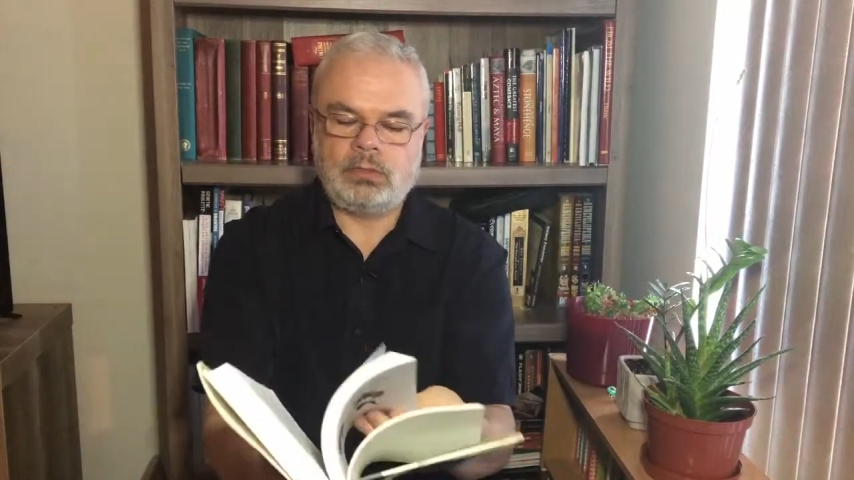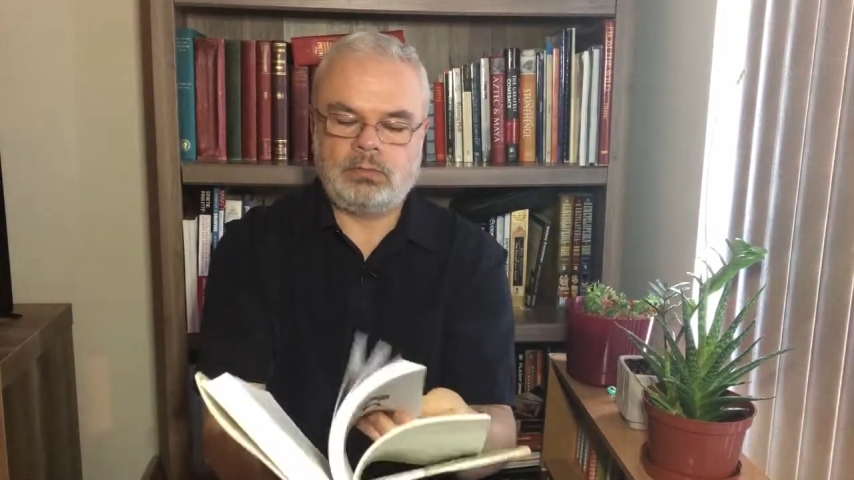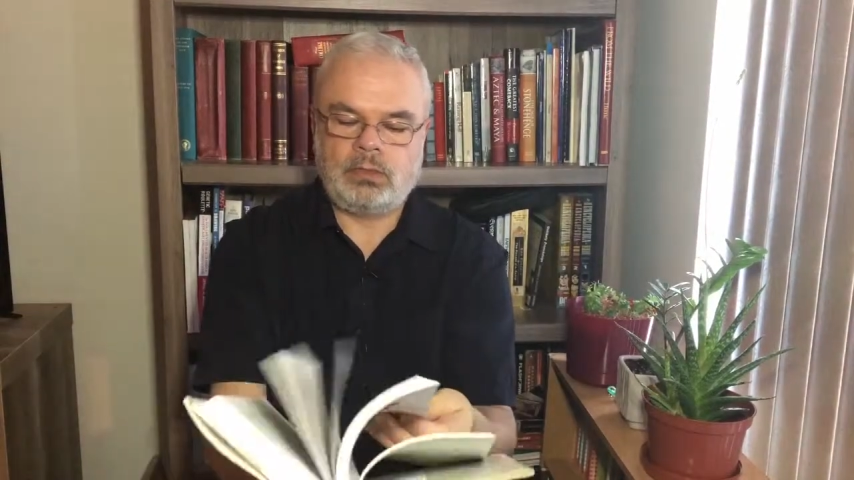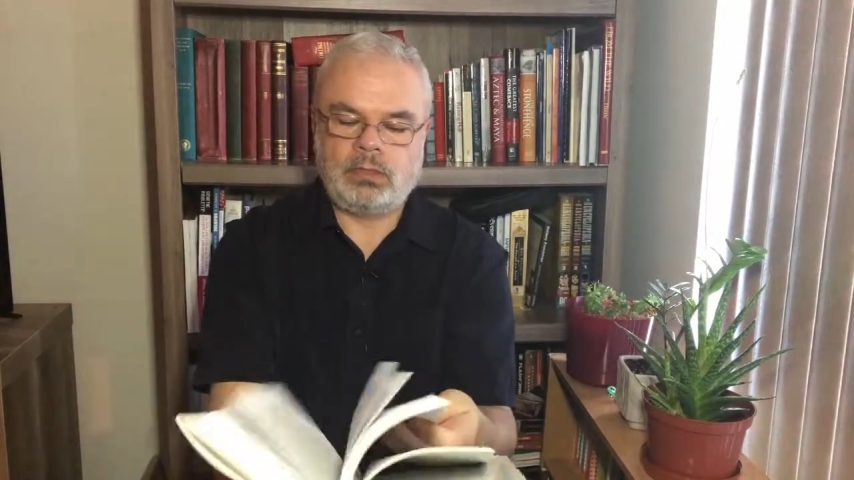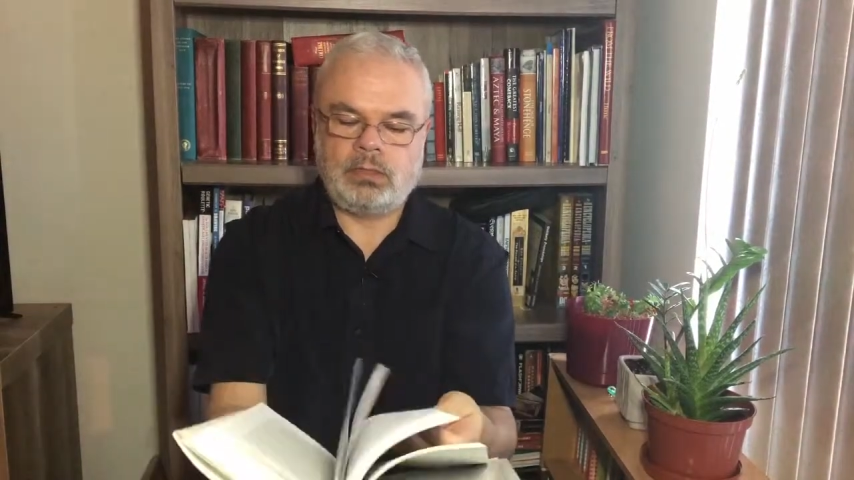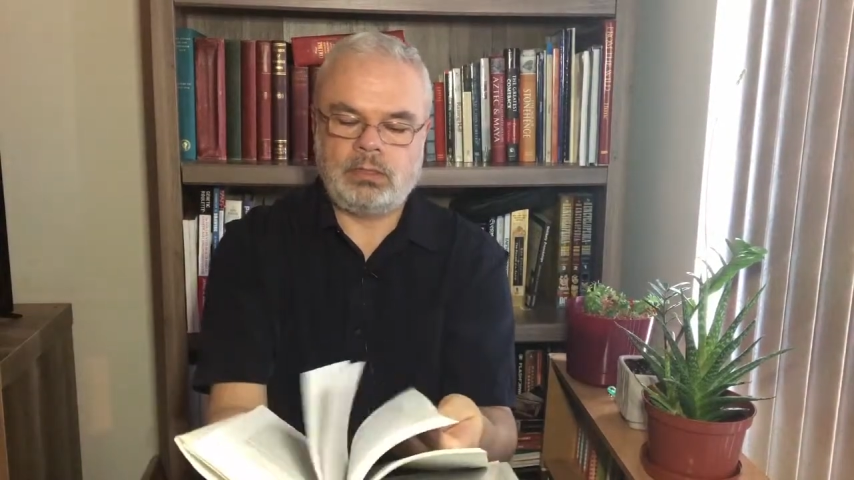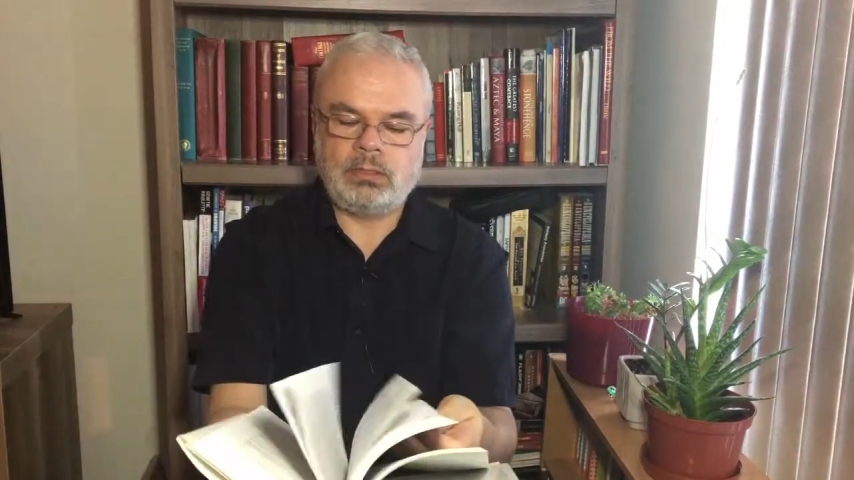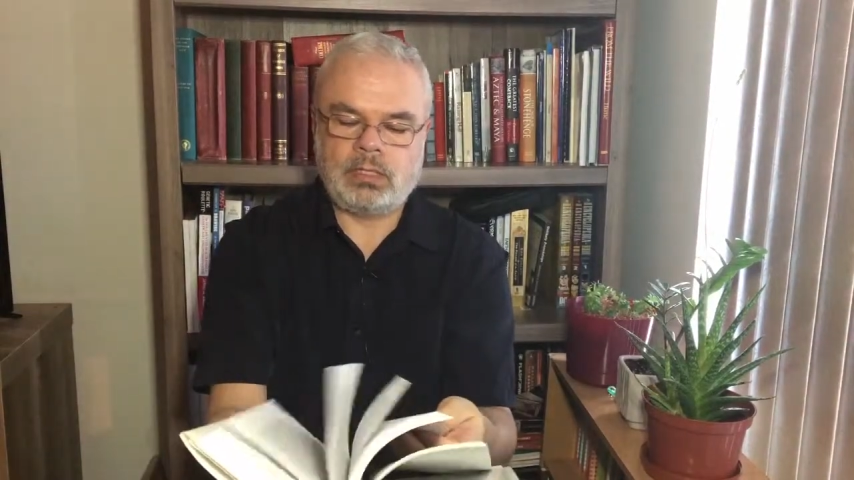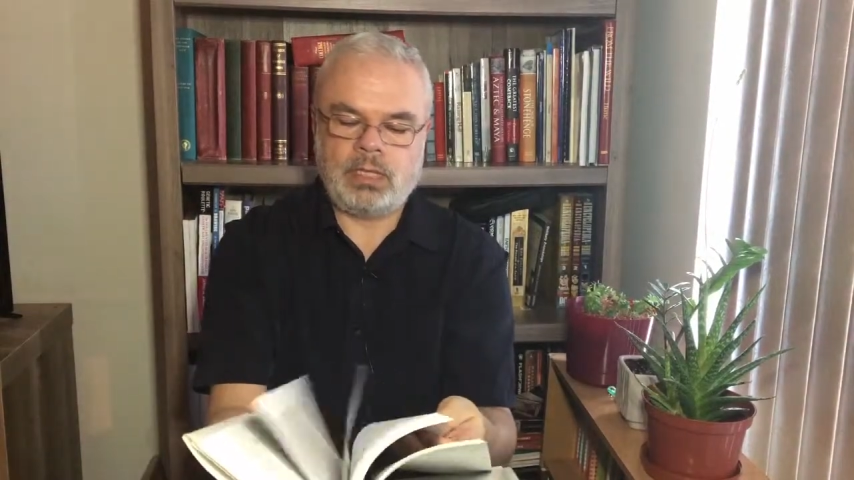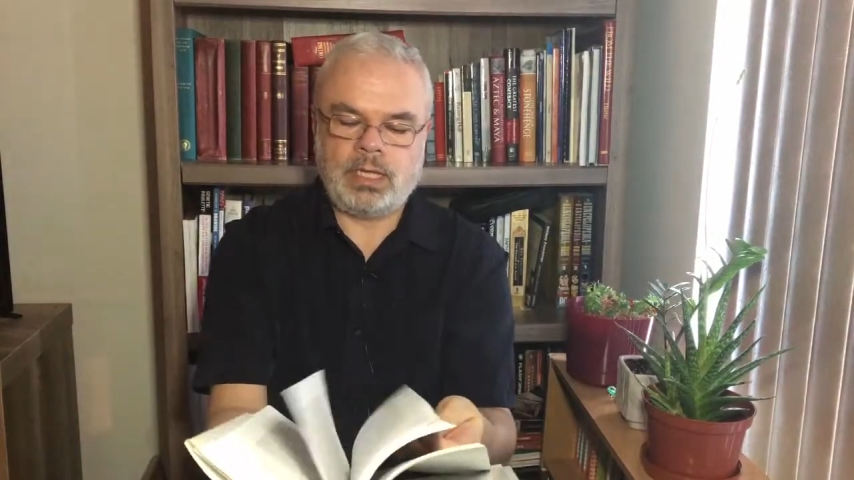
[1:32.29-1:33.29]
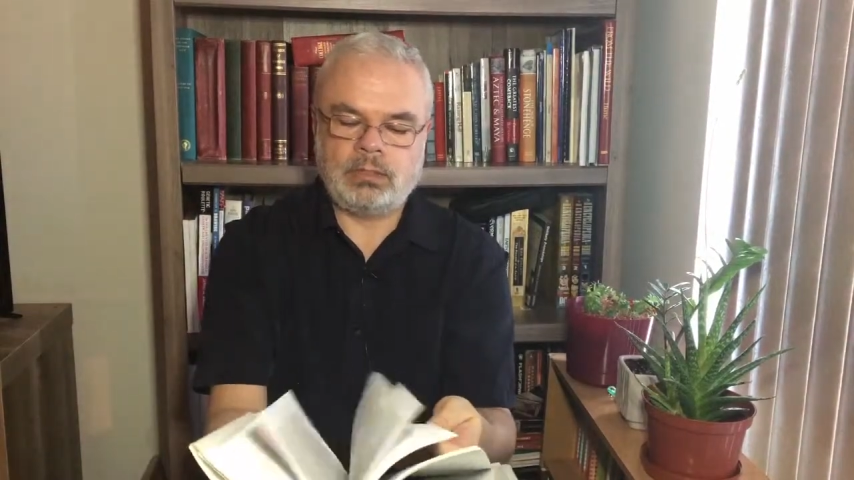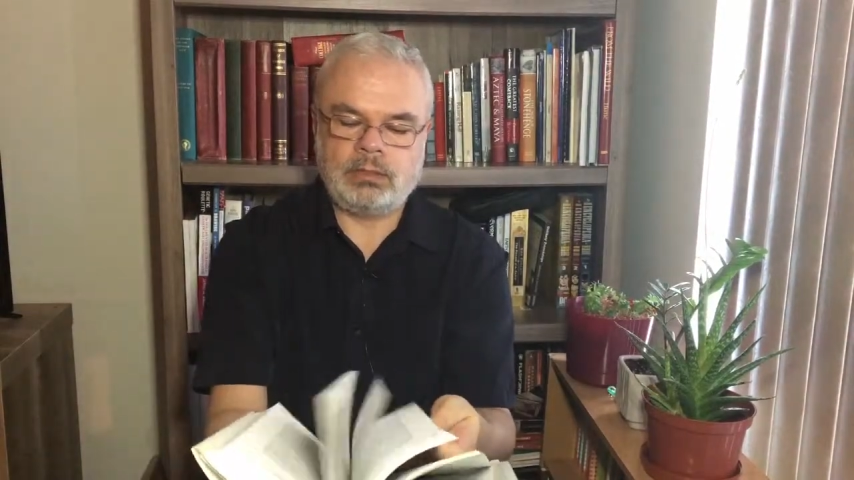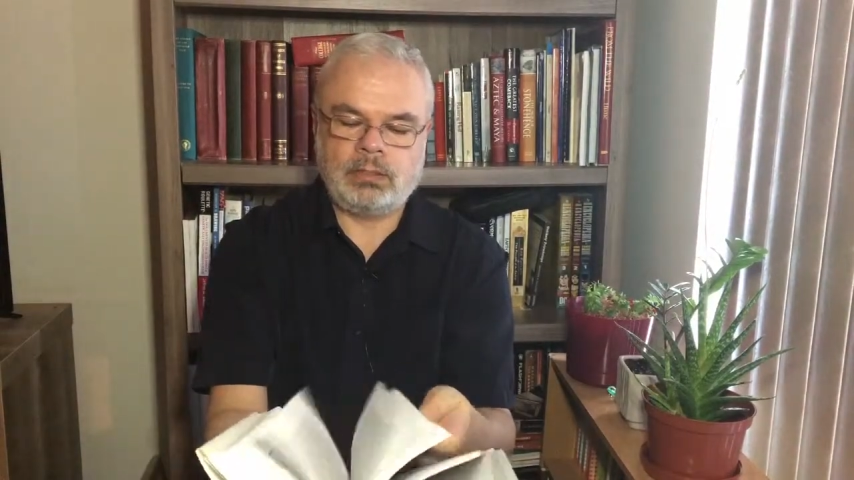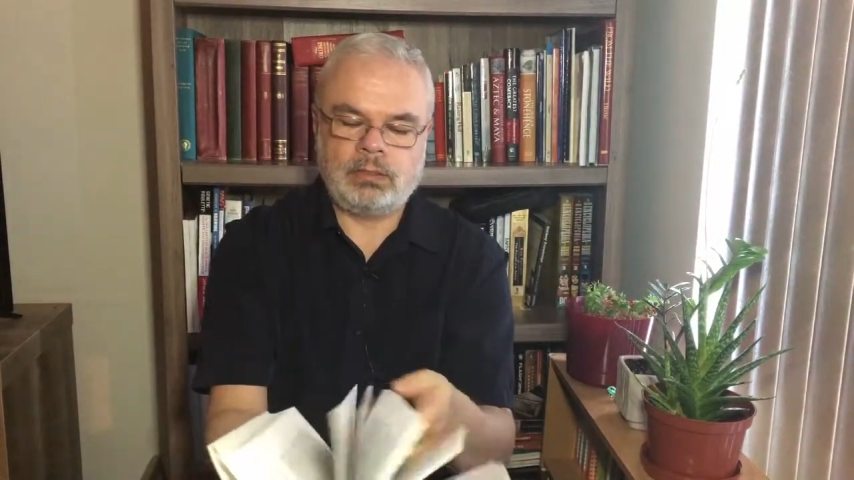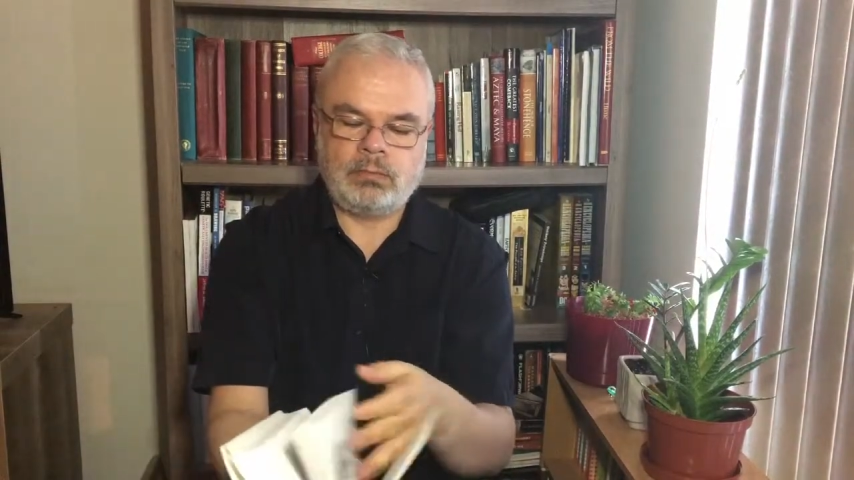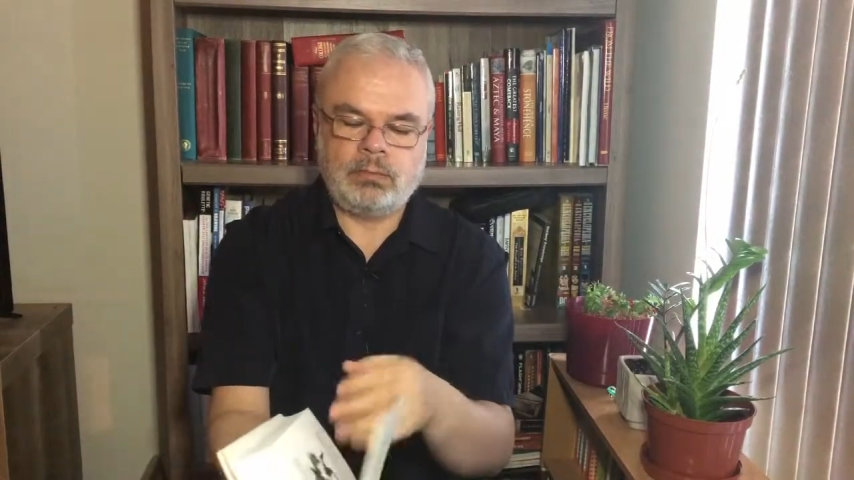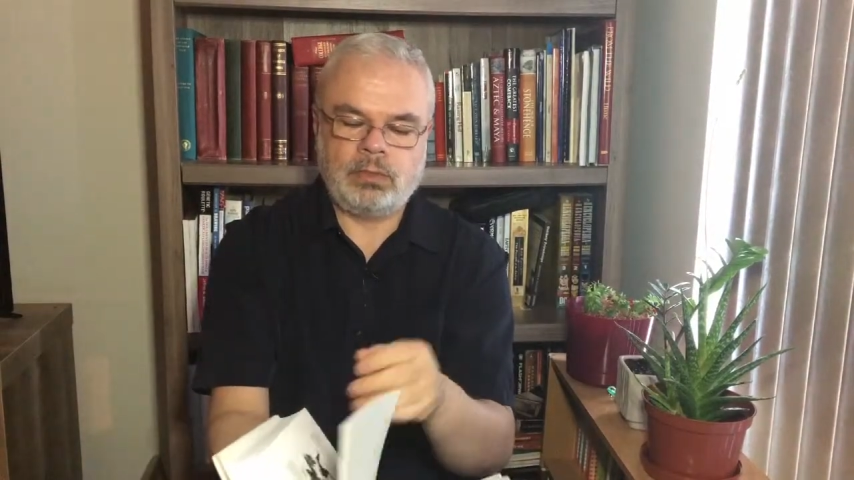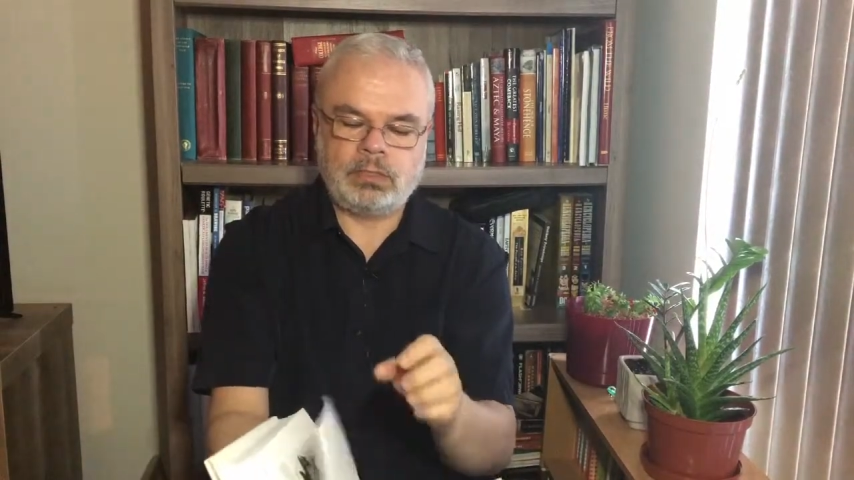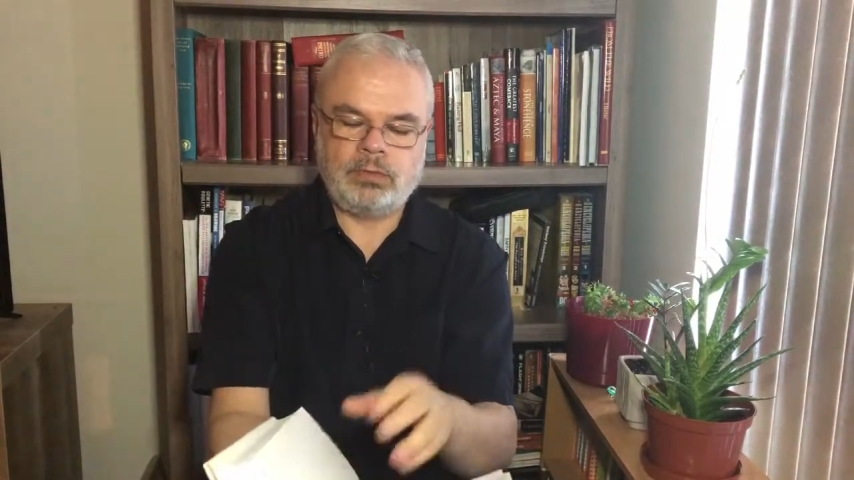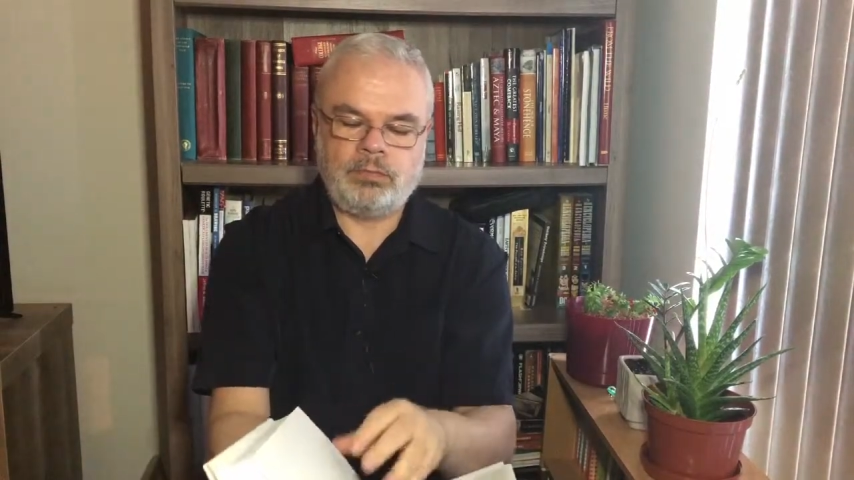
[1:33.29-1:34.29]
It's one of these classic books.